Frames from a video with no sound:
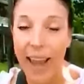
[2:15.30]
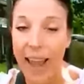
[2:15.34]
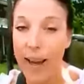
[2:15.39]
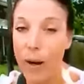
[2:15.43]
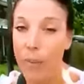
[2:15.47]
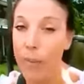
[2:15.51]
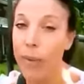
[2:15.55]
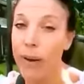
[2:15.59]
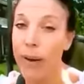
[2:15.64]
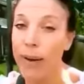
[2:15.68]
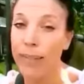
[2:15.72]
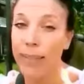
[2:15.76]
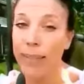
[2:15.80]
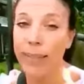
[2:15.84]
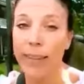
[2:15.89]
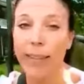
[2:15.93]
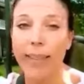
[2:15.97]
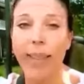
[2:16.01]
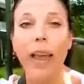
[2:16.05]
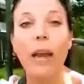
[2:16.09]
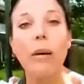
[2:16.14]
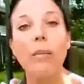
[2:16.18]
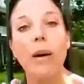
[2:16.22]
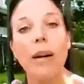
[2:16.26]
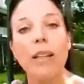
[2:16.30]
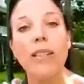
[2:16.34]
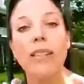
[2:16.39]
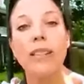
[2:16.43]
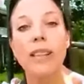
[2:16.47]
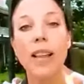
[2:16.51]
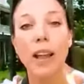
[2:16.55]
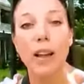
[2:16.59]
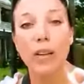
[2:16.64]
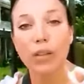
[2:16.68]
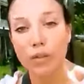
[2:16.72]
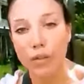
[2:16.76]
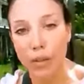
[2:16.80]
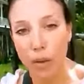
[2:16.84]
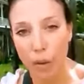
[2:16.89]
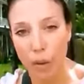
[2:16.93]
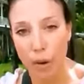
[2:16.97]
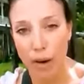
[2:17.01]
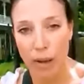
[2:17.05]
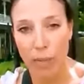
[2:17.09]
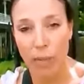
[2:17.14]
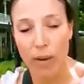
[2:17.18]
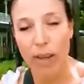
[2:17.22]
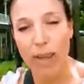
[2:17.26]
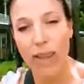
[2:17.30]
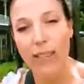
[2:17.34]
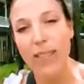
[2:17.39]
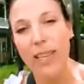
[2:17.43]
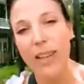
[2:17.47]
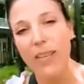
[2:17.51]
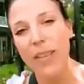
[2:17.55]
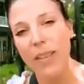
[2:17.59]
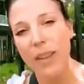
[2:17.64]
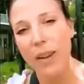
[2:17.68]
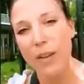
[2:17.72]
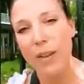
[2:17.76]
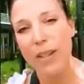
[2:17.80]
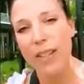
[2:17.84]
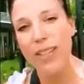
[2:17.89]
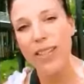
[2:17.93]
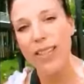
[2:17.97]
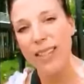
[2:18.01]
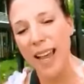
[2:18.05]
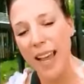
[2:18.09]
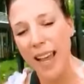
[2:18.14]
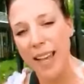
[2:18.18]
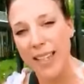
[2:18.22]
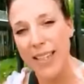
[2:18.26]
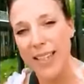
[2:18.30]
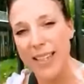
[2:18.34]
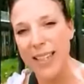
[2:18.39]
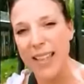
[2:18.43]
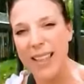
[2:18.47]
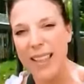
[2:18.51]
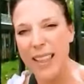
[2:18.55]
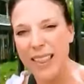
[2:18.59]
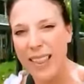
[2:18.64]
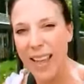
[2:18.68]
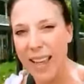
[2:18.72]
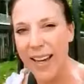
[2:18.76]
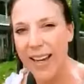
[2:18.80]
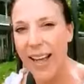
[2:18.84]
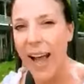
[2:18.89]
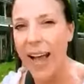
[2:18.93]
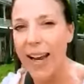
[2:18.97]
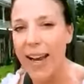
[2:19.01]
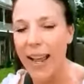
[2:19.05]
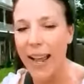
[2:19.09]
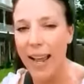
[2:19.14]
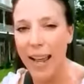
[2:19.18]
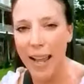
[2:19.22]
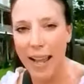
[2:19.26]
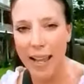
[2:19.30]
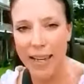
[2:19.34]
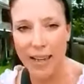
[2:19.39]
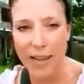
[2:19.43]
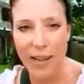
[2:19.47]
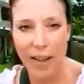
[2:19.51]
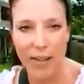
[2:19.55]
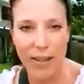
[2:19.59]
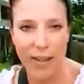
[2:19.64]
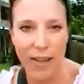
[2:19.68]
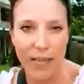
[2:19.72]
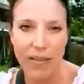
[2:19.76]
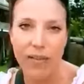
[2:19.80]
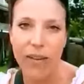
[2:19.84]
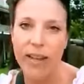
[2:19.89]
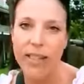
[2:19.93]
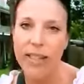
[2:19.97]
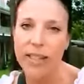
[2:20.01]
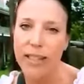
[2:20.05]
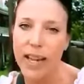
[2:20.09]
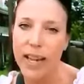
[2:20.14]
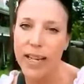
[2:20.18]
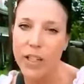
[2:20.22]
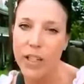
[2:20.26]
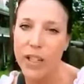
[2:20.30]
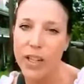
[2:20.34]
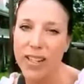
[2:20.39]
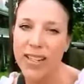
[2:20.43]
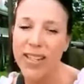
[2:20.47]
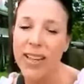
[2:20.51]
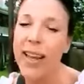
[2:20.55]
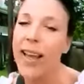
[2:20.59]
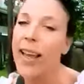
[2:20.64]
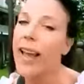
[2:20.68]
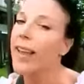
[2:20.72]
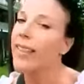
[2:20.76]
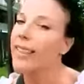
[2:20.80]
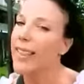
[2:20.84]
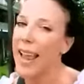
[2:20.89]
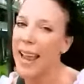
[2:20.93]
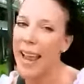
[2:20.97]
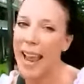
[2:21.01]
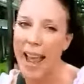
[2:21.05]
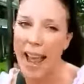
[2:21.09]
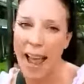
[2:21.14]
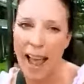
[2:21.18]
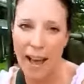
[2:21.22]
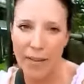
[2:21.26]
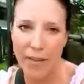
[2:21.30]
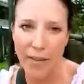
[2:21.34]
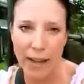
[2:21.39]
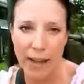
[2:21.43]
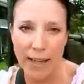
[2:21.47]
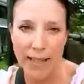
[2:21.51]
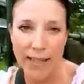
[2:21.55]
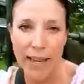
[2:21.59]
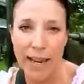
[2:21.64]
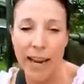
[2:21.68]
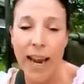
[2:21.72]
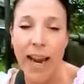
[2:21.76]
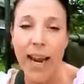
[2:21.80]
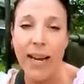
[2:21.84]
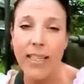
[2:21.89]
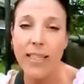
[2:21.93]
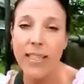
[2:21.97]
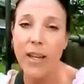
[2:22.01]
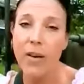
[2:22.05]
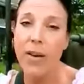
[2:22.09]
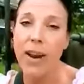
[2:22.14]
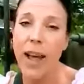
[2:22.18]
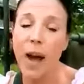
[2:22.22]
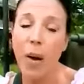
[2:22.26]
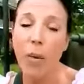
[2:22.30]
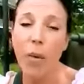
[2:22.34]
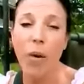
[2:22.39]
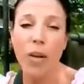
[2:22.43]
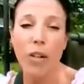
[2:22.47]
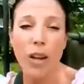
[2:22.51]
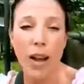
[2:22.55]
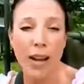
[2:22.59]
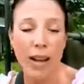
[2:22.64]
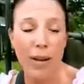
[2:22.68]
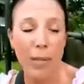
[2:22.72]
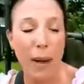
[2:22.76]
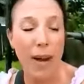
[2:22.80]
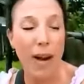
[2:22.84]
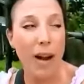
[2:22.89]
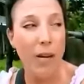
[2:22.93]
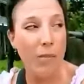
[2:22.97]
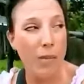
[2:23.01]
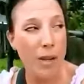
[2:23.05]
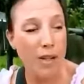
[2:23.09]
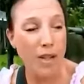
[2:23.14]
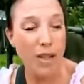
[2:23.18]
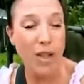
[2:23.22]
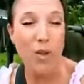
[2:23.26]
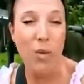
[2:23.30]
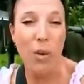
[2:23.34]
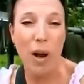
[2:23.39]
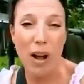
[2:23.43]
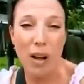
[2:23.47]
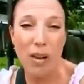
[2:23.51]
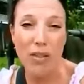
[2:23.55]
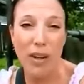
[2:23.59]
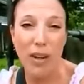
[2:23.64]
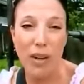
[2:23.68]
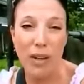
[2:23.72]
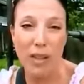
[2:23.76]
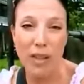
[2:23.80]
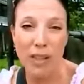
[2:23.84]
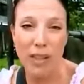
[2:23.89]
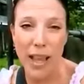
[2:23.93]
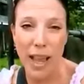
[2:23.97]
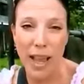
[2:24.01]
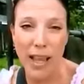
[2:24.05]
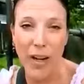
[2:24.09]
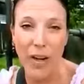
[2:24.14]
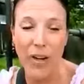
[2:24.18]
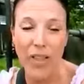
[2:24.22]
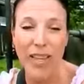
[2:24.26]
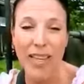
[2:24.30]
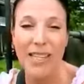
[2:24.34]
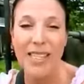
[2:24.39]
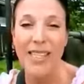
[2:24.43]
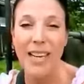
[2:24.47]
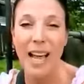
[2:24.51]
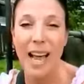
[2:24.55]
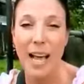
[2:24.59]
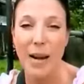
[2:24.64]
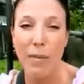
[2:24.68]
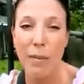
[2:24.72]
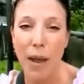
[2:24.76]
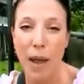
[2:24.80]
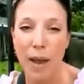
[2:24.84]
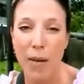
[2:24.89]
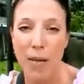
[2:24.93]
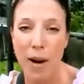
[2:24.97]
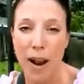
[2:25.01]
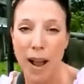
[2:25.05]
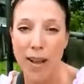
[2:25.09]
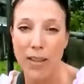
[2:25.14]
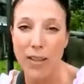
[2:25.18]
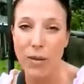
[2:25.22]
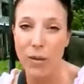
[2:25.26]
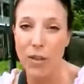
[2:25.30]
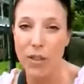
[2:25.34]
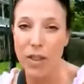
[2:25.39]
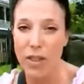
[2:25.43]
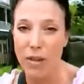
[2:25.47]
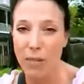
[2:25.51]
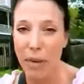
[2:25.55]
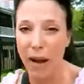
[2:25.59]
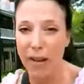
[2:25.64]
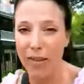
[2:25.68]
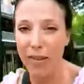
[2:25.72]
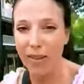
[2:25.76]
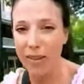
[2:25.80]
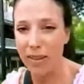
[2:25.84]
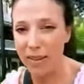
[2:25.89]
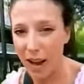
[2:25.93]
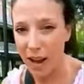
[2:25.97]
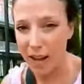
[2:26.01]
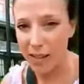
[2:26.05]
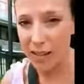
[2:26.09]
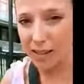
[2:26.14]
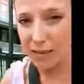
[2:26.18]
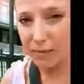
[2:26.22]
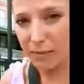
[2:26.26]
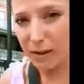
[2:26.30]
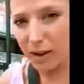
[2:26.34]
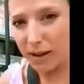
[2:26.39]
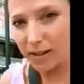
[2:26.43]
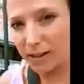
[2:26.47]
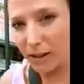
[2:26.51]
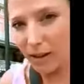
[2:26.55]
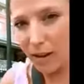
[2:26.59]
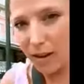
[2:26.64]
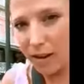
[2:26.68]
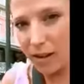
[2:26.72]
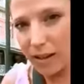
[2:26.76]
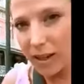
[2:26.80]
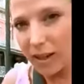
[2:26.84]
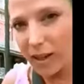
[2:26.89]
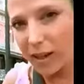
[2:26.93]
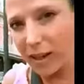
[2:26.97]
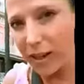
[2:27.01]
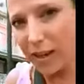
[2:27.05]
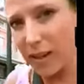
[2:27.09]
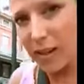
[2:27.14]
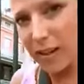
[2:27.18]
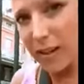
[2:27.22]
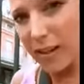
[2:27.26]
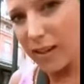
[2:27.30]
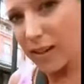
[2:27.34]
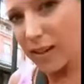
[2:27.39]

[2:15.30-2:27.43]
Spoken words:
And apparently they must love Florida, because even though the state said that they had gotten a handle on the infestation, they haven't. So now we're talking about almost 12 years later, these 9-pound rats, which is about the size of my dog here,